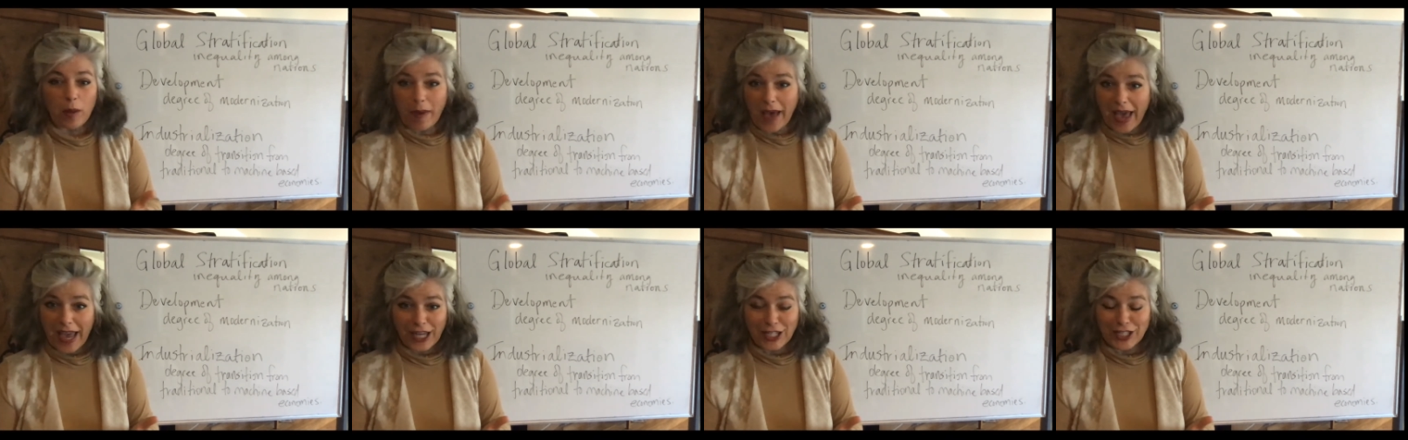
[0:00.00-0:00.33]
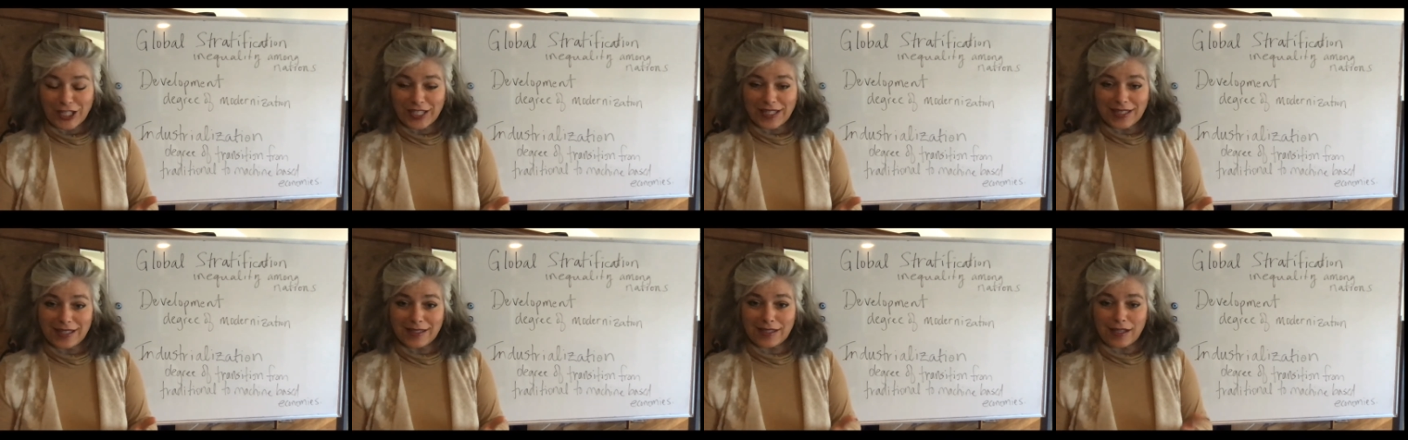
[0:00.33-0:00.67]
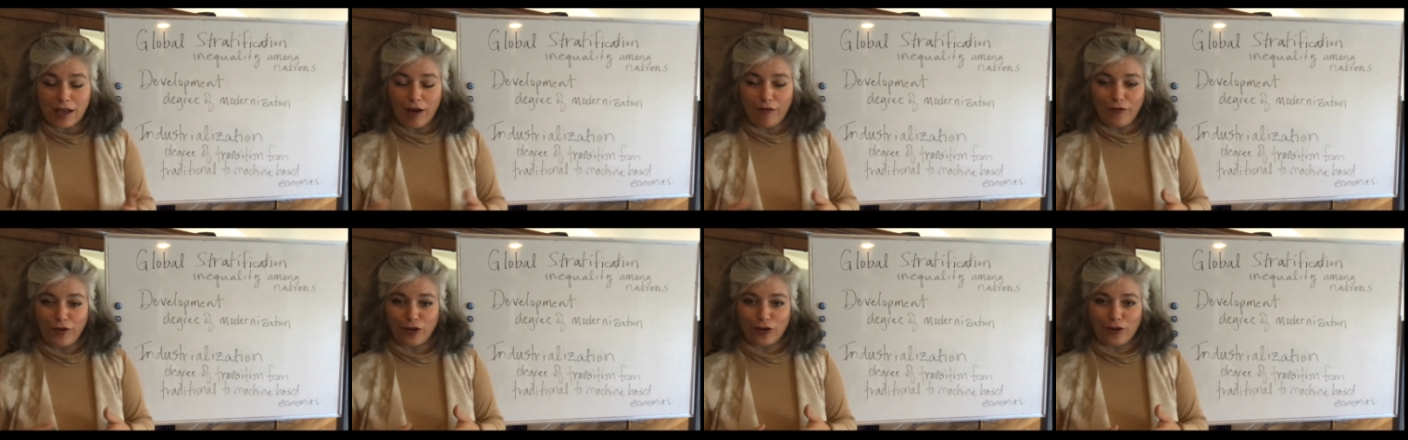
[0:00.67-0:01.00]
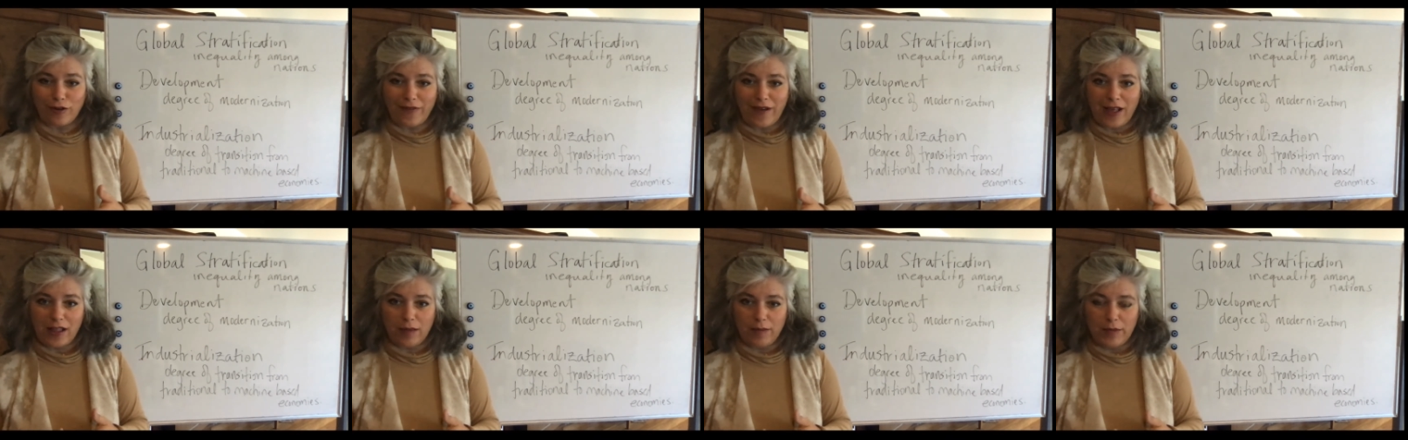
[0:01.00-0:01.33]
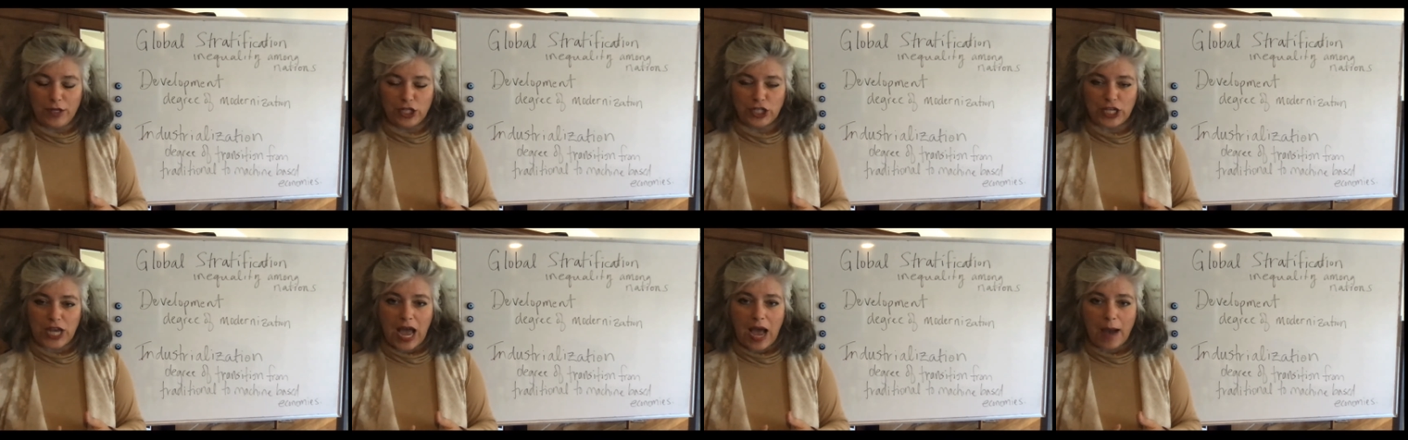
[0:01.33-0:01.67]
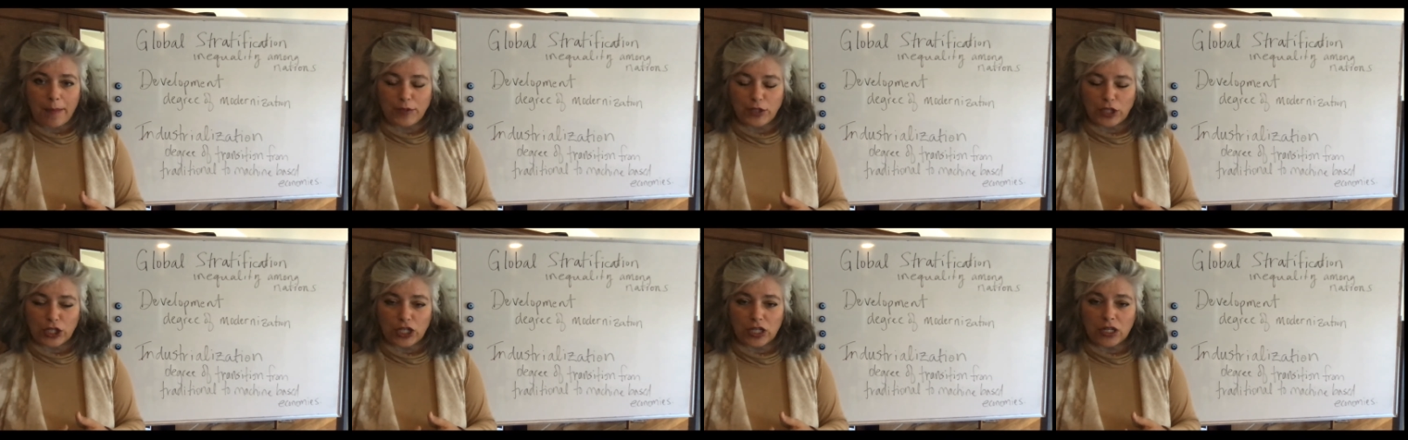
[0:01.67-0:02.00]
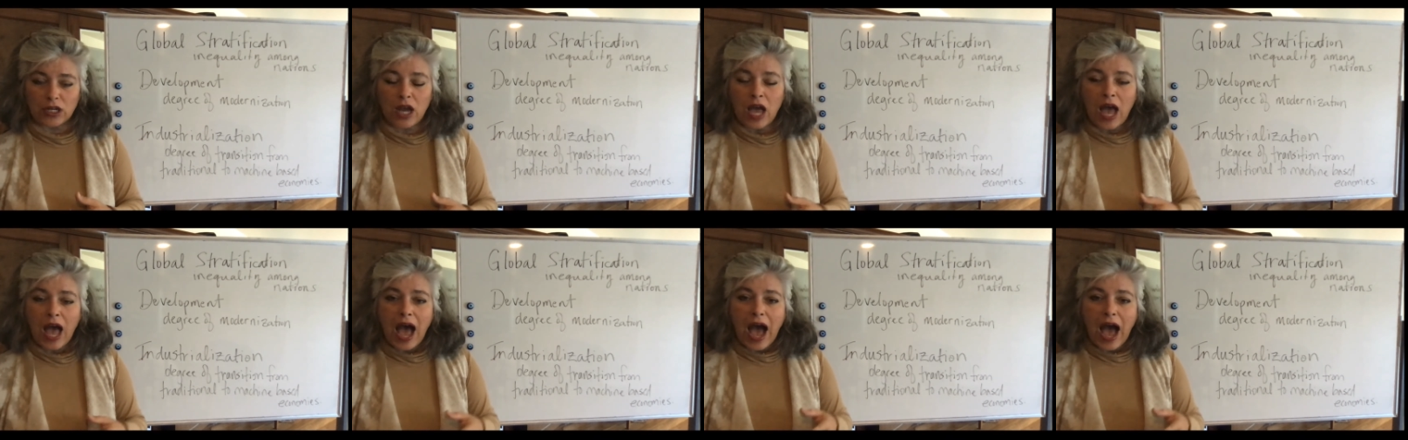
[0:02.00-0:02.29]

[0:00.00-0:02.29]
pages of your development chapter.